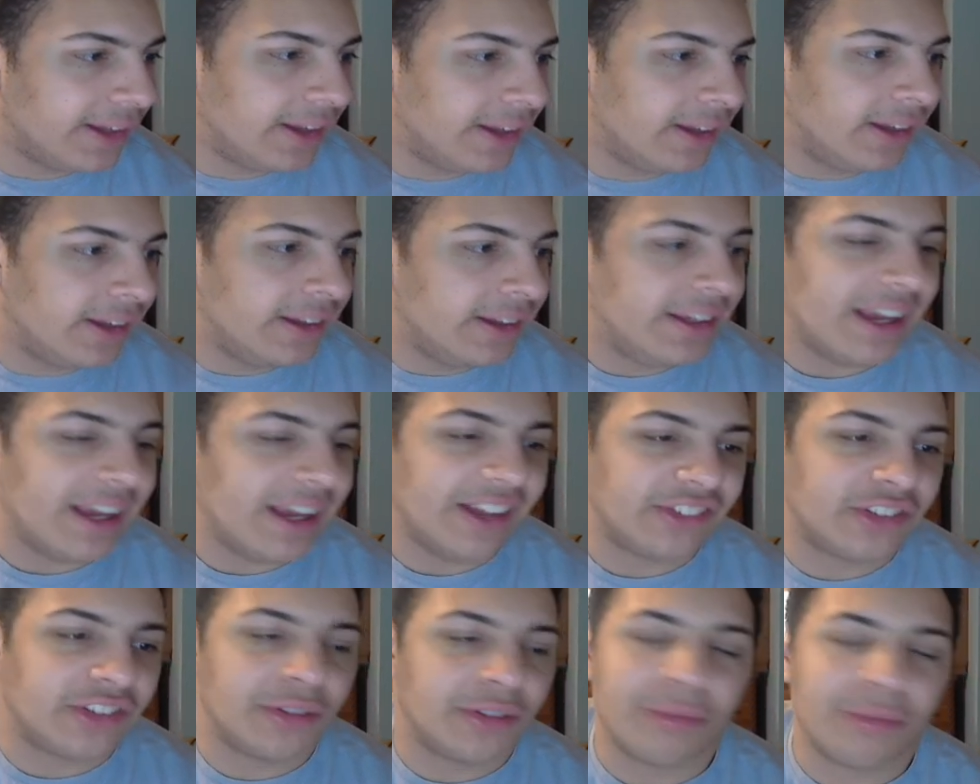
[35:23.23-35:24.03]
Yeah,
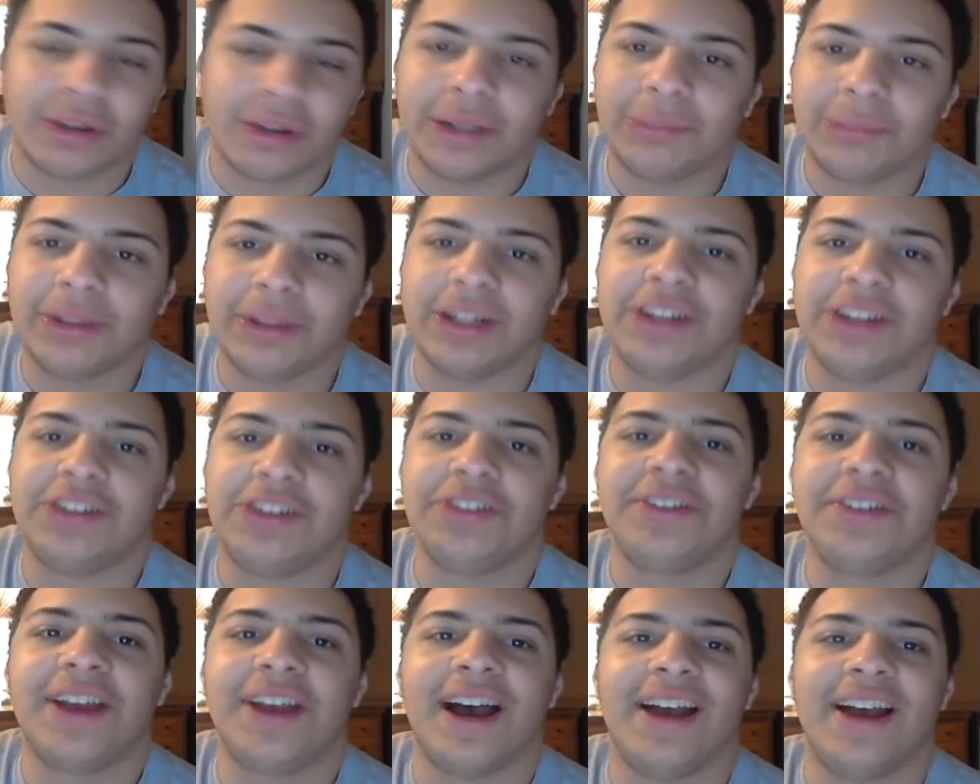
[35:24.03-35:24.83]
so what I'm going to
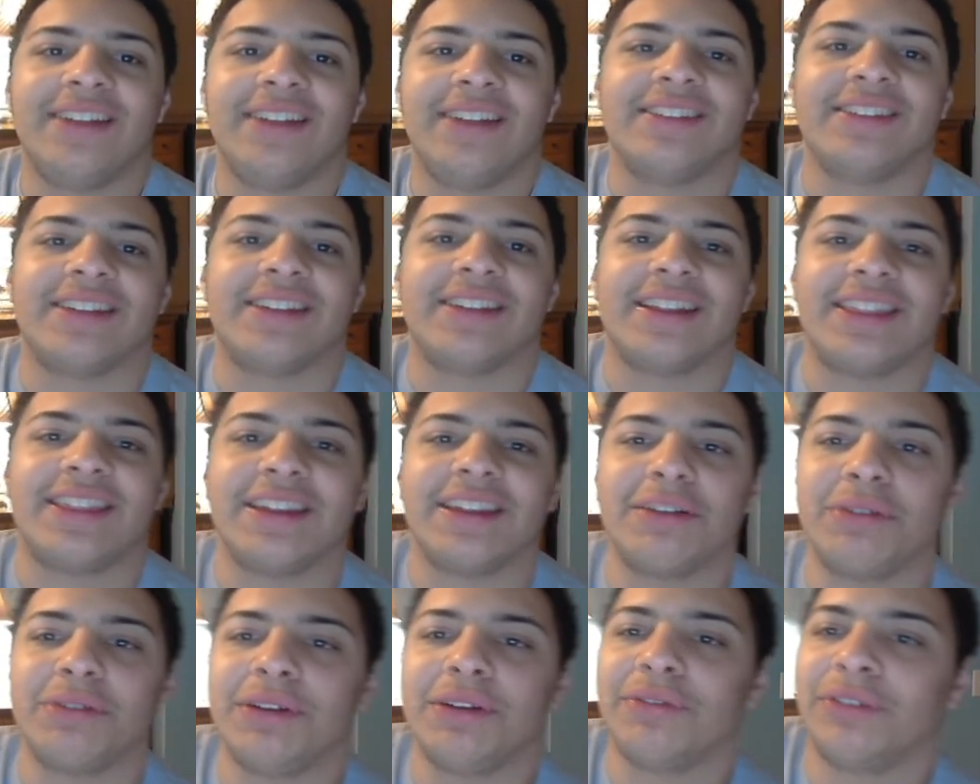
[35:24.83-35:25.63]
do, guys, is I
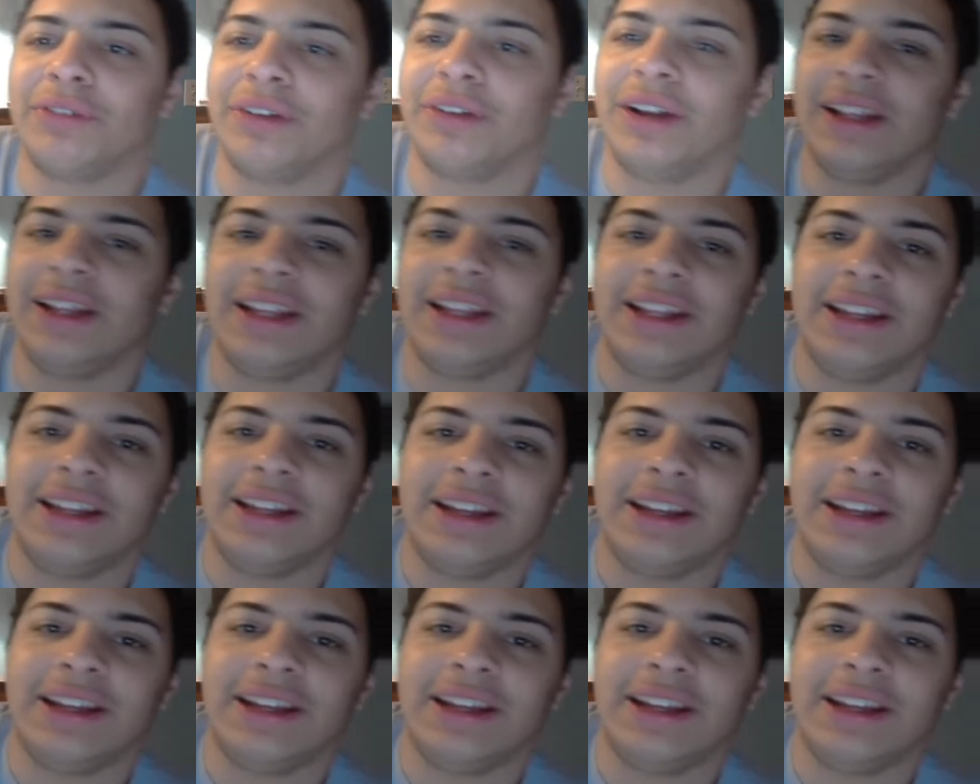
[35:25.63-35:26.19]
think we've really